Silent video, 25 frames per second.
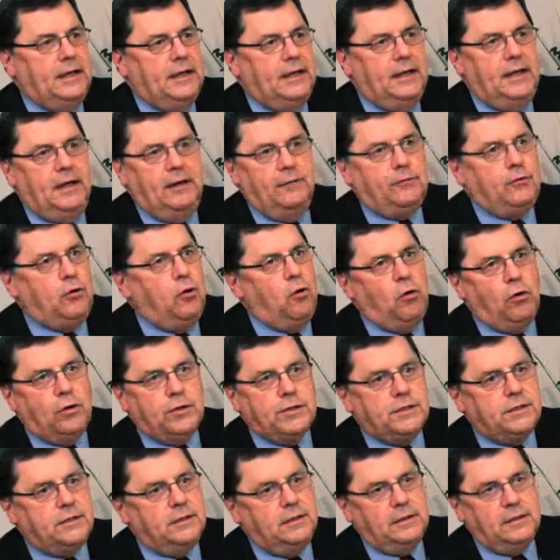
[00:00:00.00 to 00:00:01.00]
Of
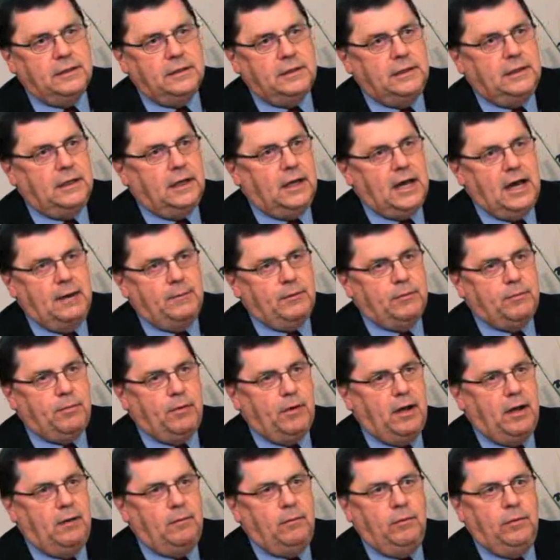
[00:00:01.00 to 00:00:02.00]
course, the common
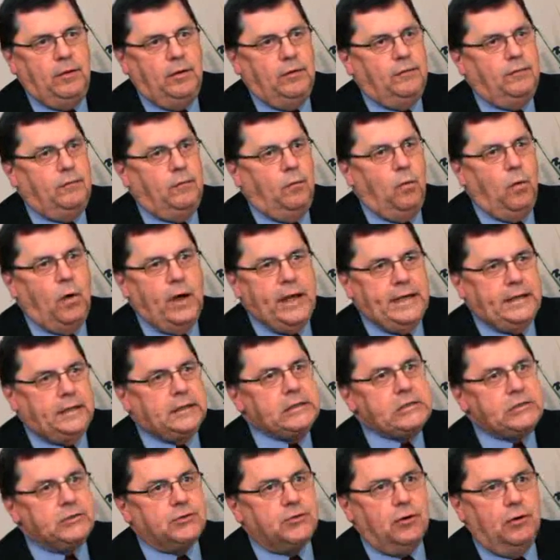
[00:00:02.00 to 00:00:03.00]
problem of
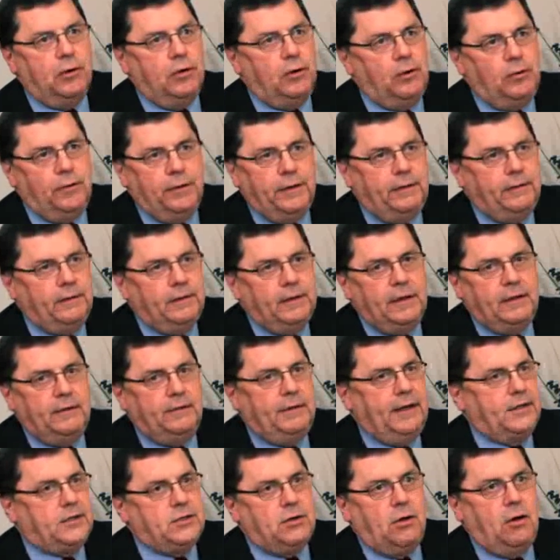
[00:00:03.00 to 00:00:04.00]
weight control, and
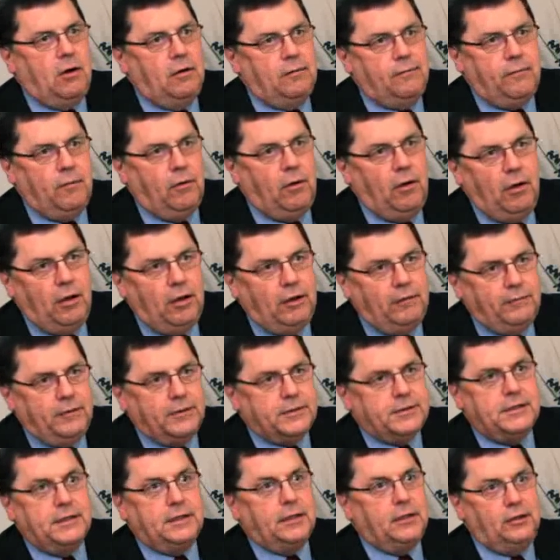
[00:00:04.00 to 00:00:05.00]
that's hard for all of
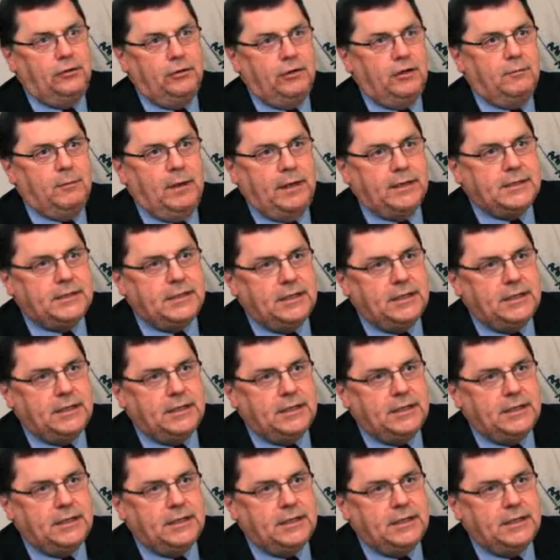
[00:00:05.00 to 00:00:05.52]
us, including